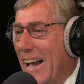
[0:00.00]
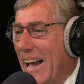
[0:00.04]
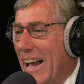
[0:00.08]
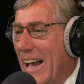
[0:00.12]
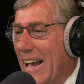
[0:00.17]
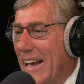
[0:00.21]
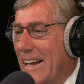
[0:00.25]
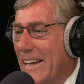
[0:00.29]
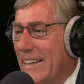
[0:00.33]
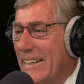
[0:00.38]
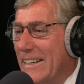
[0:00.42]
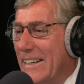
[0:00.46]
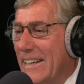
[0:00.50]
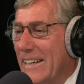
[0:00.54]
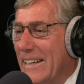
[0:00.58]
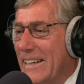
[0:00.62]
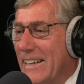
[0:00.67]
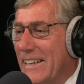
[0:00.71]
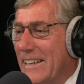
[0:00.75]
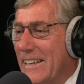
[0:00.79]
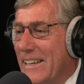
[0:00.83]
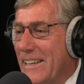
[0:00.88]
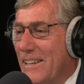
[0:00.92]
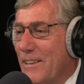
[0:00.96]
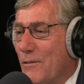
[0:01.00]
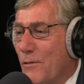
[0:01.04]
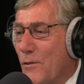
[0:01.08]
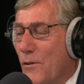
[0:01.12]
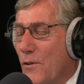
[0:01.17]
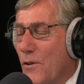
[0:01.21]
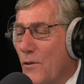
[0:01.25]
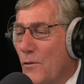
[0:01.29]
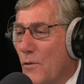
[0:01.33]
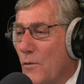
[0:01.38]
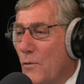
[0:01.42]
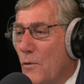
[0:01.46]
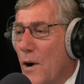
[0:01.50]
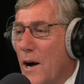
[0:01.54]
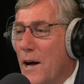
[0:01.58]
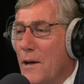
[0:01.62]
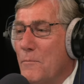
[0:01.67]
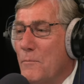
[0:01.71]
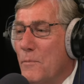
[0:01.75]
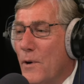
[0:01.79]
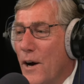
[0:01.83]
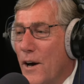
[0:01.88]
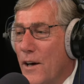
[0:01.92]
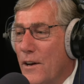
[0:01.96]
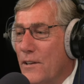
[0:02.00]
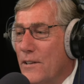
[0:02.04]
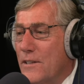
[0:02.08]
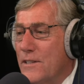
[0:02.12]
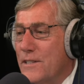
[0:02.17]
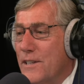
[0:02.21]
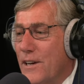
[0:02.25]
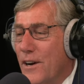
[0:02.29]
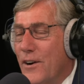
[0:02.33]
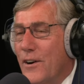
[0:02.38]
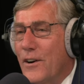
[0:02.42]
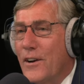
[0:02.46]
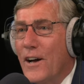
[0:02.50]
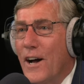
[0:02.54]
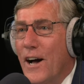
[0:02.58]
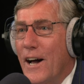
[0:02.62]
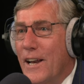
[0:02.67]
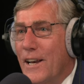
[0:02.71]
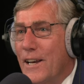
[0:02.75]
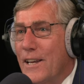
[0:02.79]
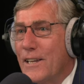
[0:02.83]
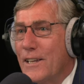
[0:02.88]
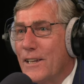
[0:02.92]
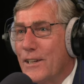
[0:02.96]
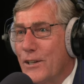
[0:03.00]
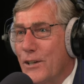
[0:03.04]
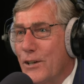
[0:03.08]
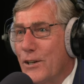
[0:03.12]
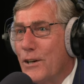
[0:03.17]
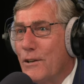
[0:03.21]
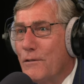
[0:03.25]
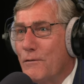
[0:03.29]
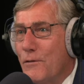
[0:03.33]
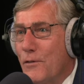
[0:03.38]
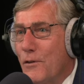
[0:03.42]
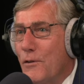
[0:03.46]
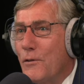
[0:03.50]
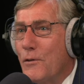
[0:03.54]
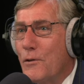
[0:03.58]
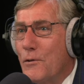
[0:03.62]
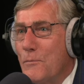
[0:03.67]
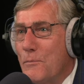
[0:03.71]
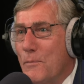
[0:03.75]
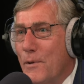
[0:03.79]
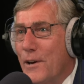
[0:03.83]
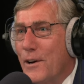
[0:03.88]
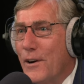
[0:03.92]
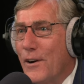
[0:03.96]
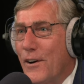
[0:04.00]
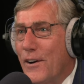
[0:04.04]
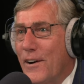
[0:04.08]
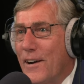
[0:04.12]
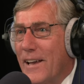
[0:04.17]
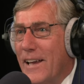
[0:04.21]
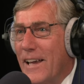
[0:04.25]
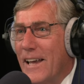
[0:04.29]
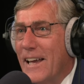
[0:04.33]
And uh, wine bottles are not good for root beer.